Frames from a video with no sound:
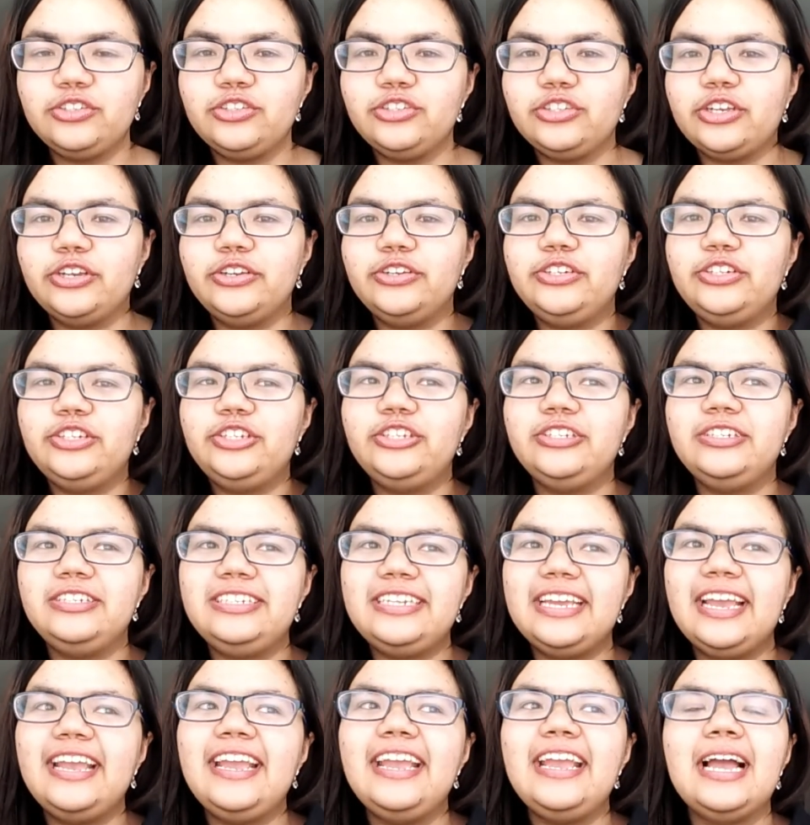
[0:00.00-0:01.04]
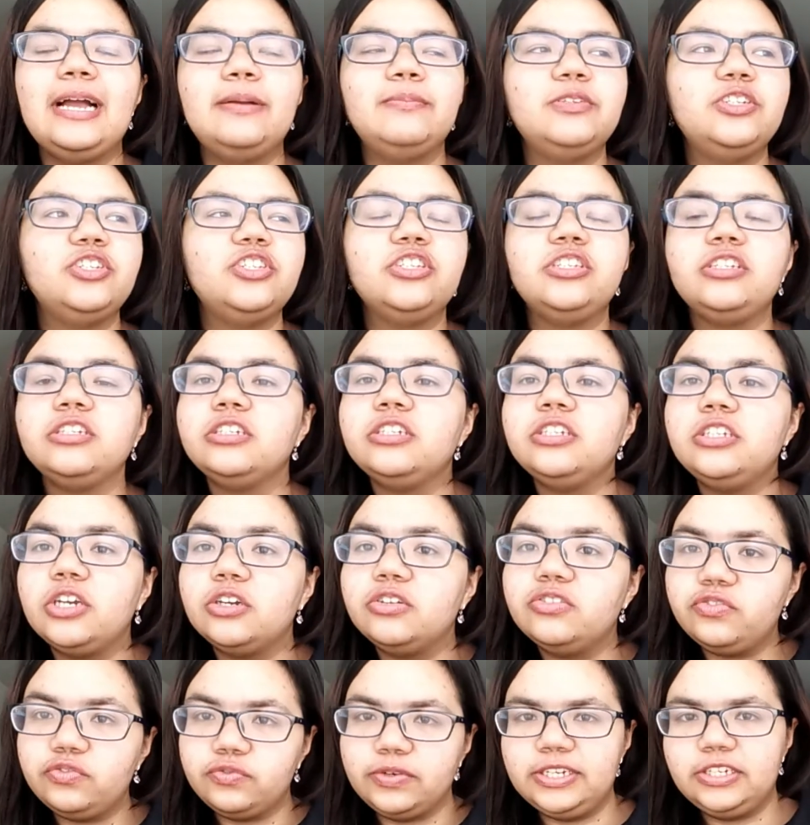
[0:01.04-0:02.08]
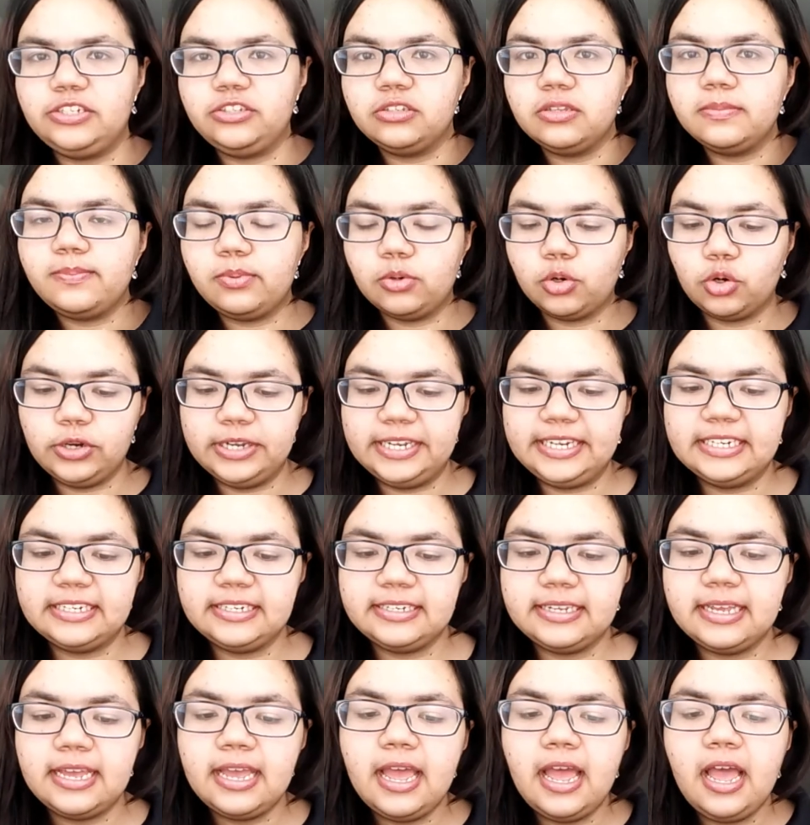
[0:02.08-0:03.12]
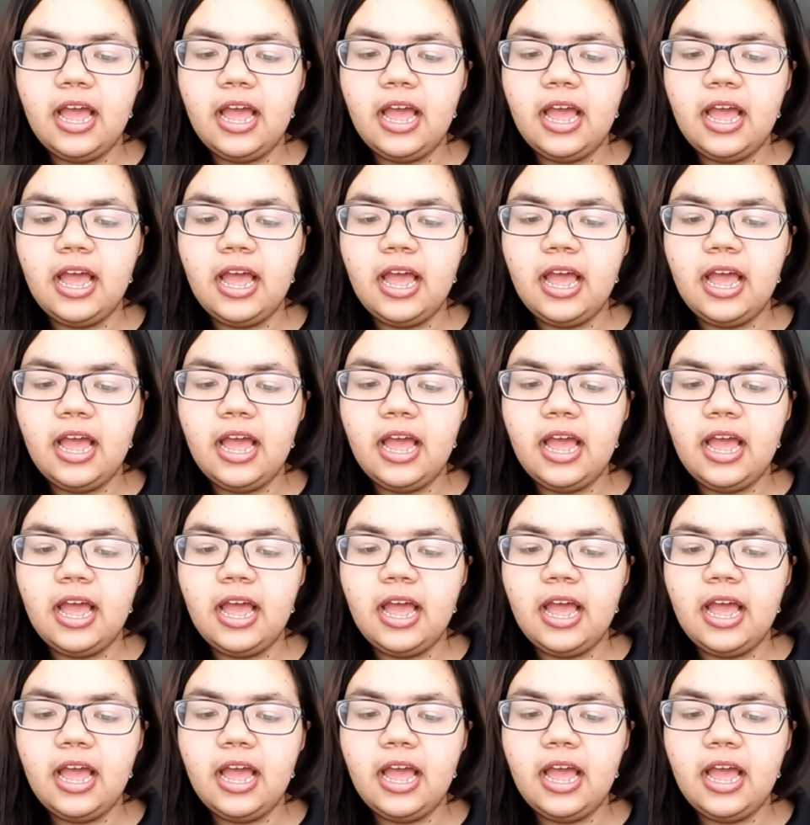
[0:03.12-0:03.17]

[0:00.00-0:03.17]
So today I'm just gonna go straight to the point.